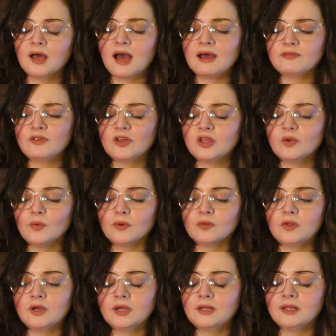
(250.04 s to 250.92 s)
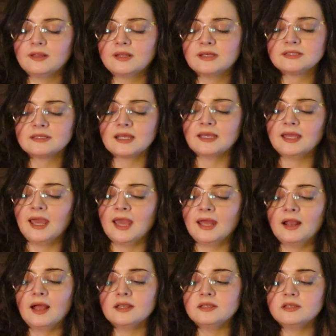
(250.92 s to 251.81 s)
I feel like you were looking at this like,
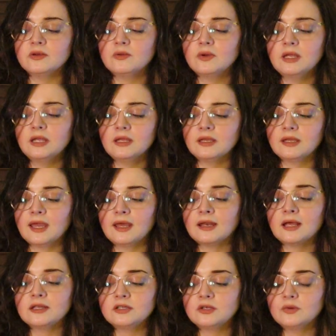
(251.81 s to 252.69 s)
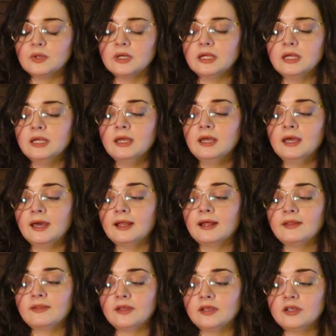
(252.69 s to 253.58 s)
can I do it? Can I do it?
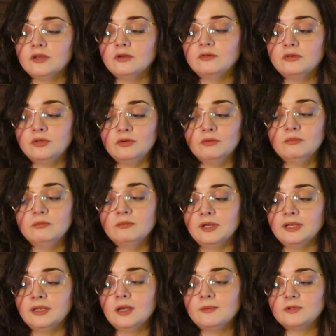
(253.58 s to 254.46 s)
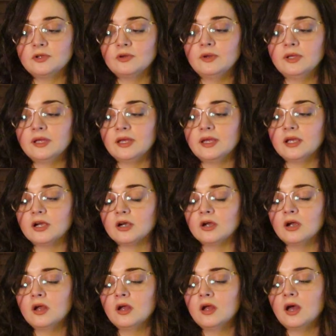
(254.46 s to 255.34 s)
And I think you, you end up doing it
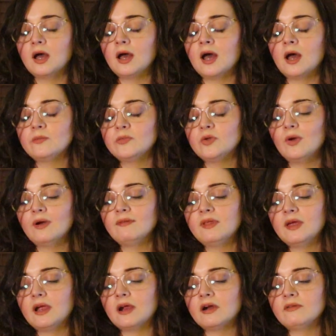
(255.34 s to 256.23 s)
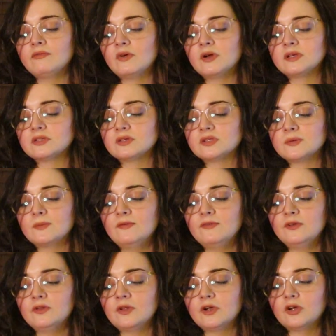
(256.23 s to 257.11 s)
here. Um, you have the Hierophant. So some
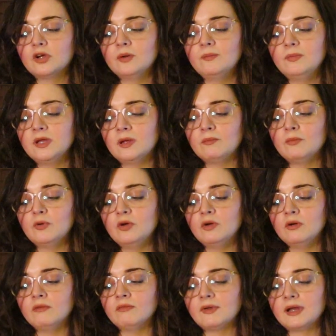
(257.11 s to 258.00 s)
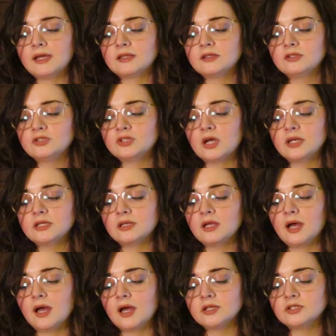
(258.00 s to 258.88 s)
of you, there could be a move, like ju
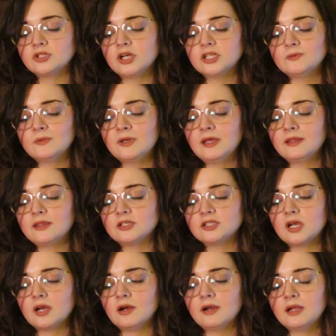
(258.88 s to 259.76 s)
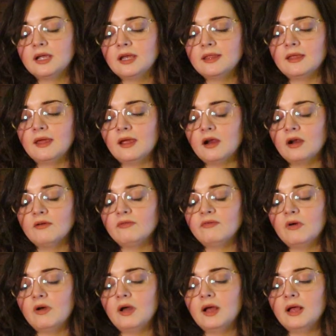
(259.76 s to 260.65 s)
uh, Judgment, the Chariot, the
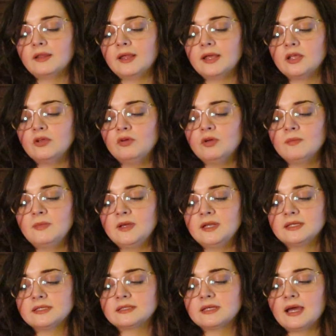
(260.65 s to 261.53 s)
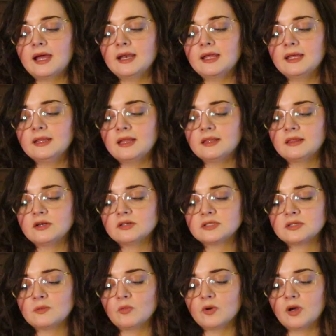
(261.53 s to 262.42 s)
Hierophant. Like, you could be deciding that
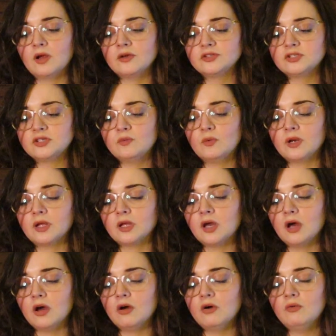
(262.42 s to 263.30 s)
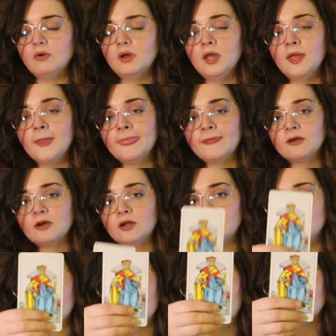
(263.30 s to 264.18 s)
there's somewhere else you want to go.
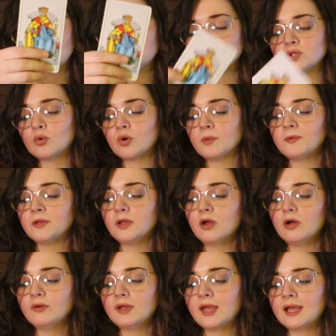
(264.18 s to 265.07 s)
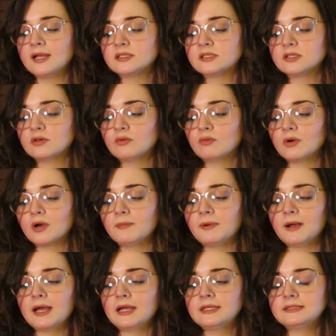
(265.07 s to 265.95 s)
Could involve a Scorpio, Cancer, or
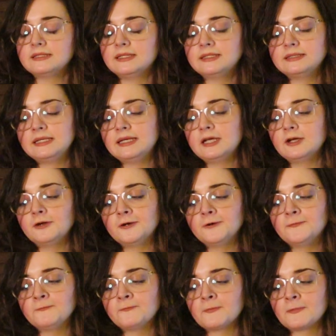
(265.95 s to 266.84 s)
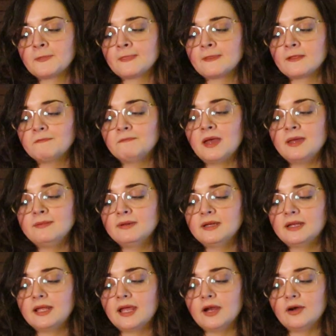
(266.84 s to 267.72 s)
a Pisces here.
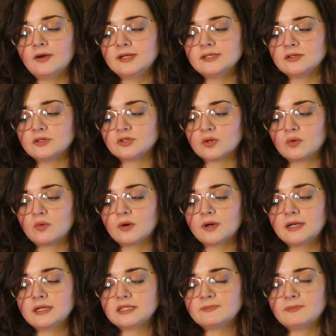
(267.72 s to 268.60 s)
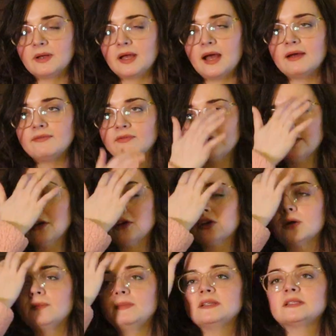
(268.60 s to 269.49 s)
Maybe an Aries or Taurus, but I feel like
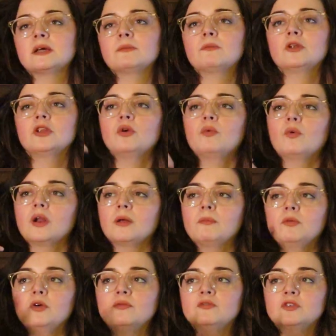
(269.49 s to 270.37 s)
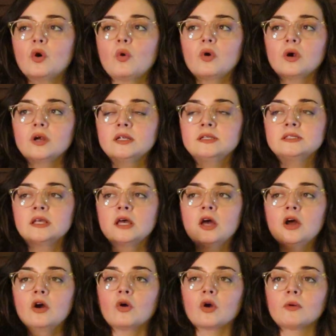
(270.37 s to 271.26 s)
there could be someone you want to move towards
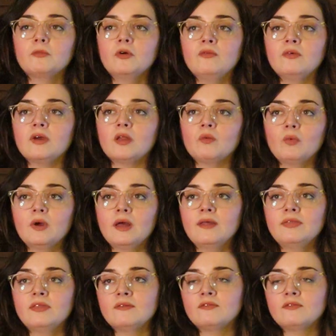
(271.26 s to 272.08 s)
or move in with.